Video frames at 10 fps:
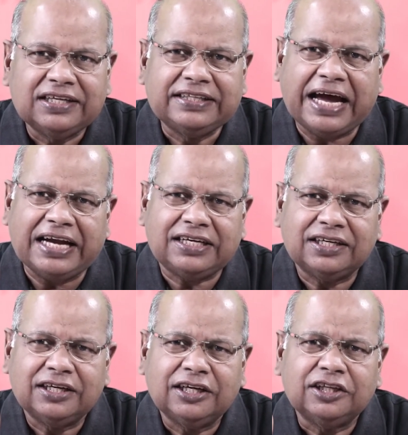that
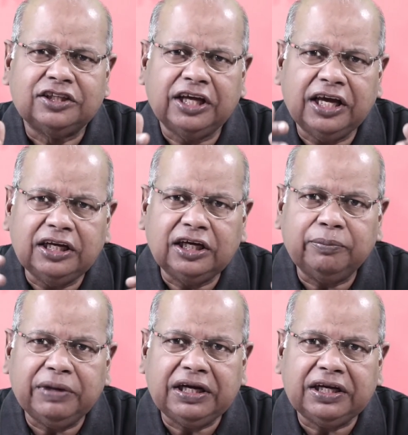the
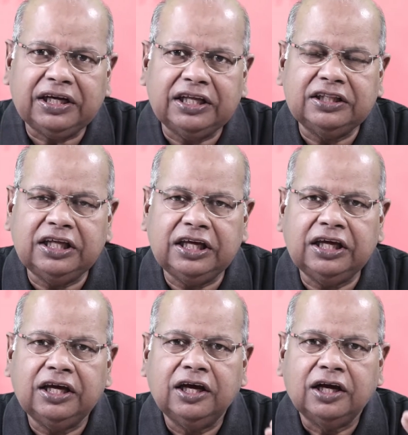increment in the